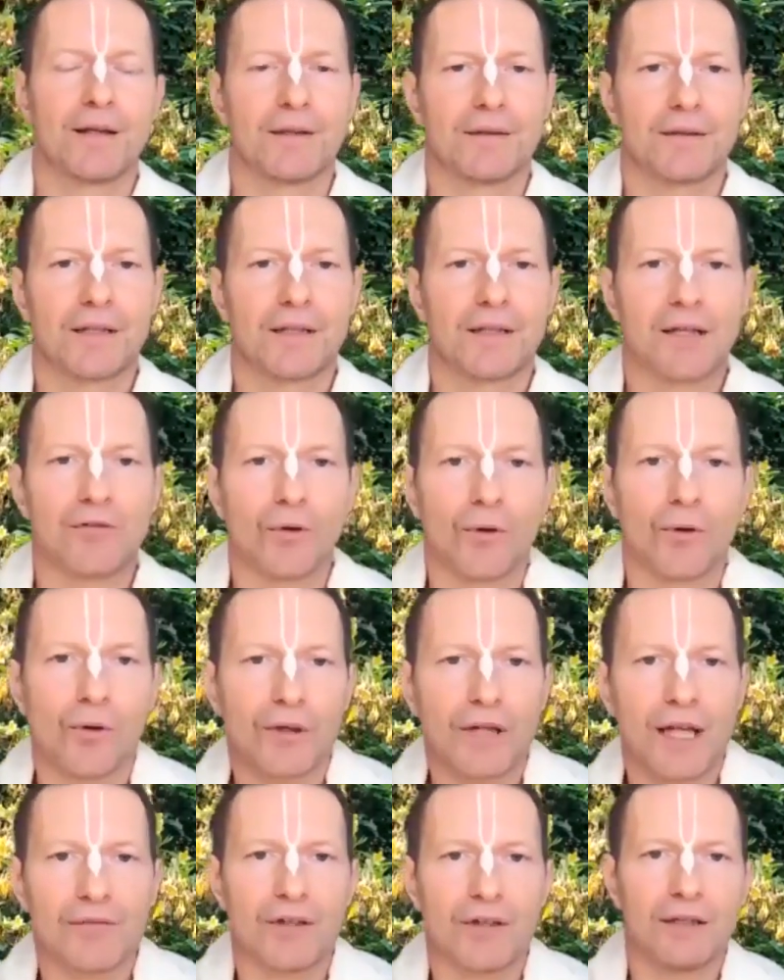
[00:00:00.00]
They've all
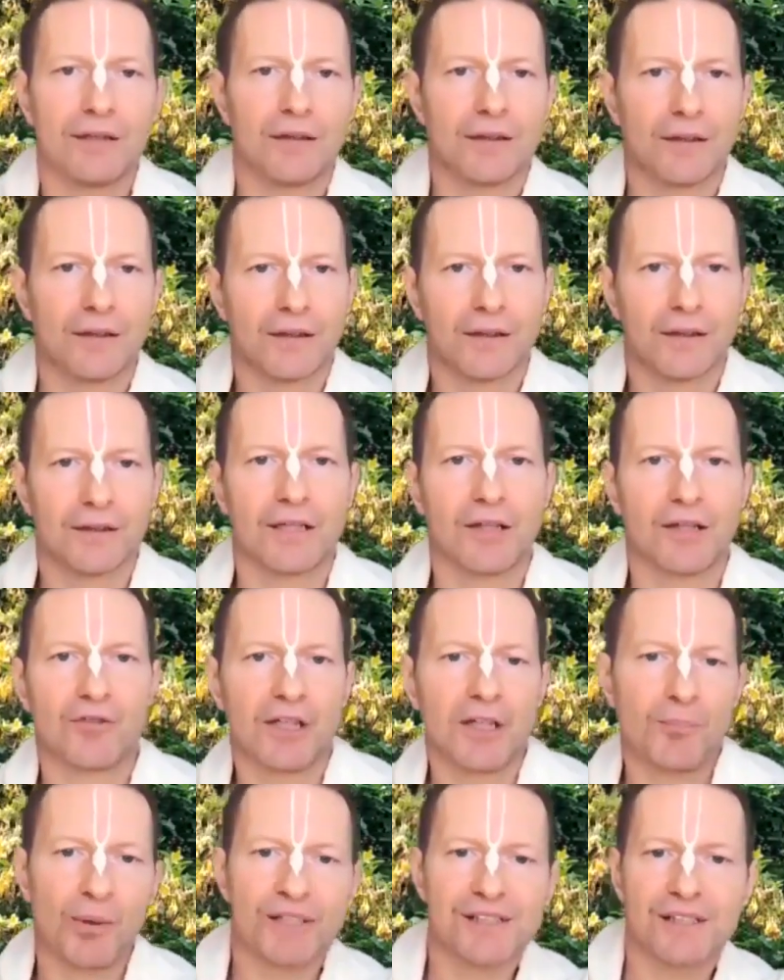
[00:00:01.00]
given
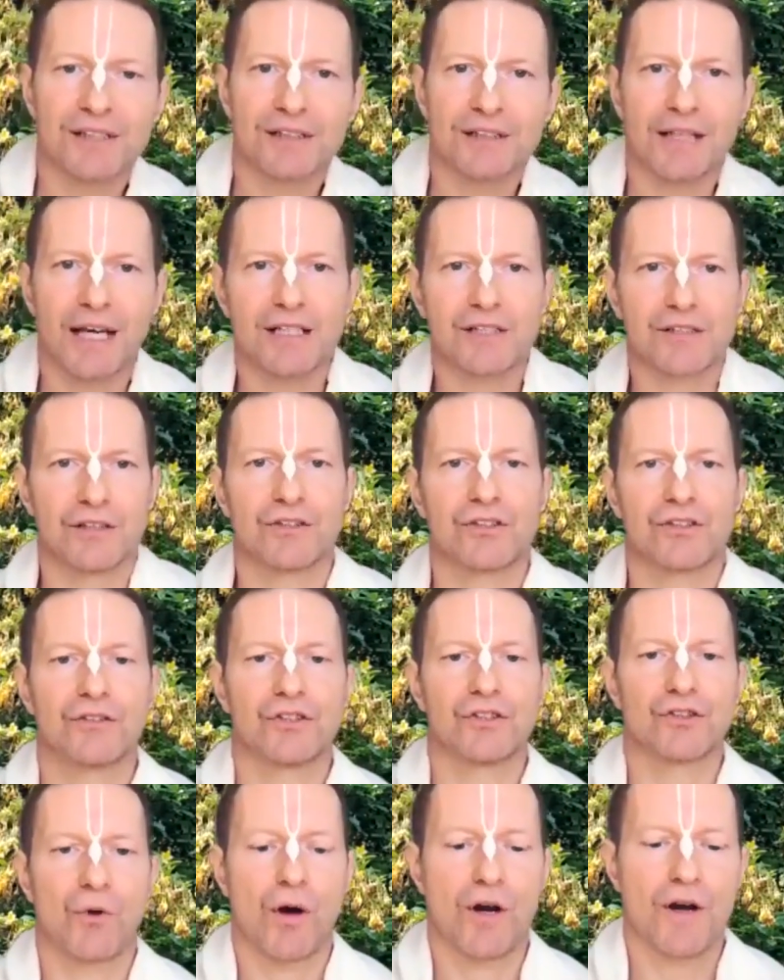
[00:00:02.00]
different presentations and
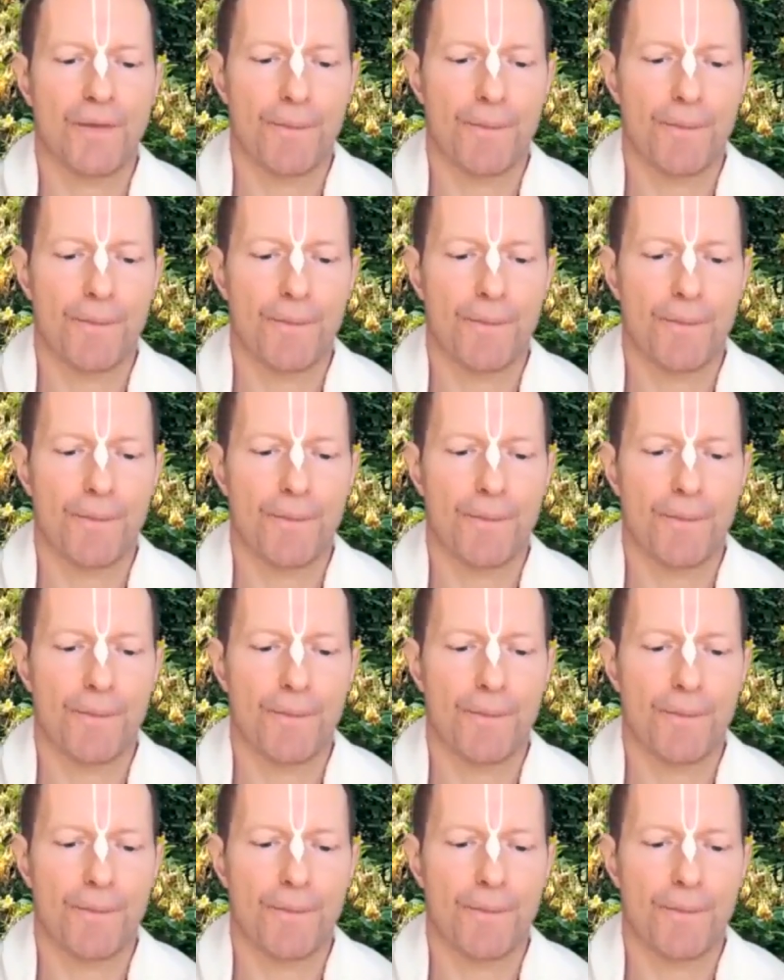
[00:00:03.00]
so on.